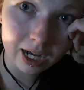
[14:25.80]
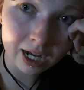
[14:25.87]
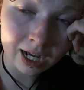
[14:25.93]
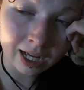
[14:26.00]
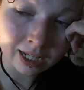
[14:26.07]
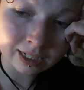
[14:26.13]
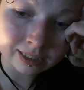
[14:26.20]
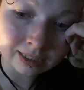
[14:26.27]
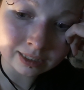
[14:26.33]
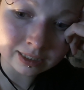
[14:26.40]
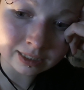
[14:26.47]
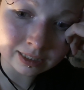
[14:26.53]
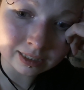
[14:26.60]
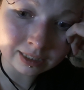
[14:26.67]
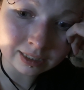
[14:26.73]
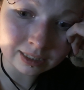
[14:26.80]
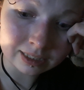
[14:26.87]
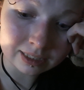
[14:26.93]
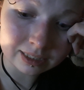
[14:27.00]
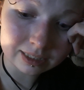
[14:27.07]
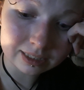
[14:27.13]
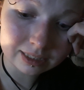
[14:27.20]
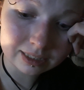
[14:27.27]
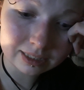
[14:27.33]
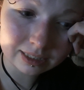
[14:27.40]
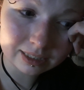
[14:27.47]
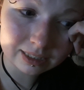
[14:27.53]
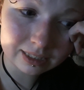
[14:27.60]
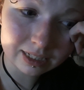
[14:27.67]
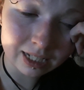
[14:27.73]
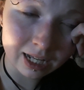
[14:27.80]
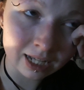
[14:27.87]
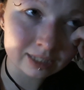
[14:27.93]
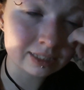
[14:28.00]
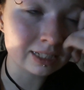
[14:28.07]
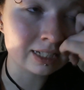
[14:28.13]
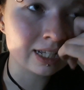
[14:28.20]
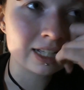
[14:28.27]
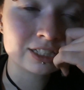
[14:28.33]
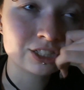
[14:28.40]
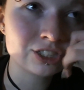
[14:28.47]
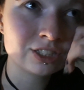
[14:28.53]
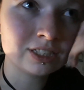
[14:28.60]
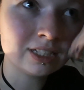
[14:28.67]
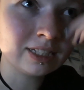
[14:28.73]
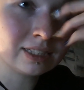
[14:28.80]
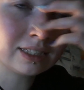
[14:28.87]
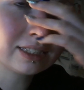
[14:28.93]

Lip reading: And I think I just need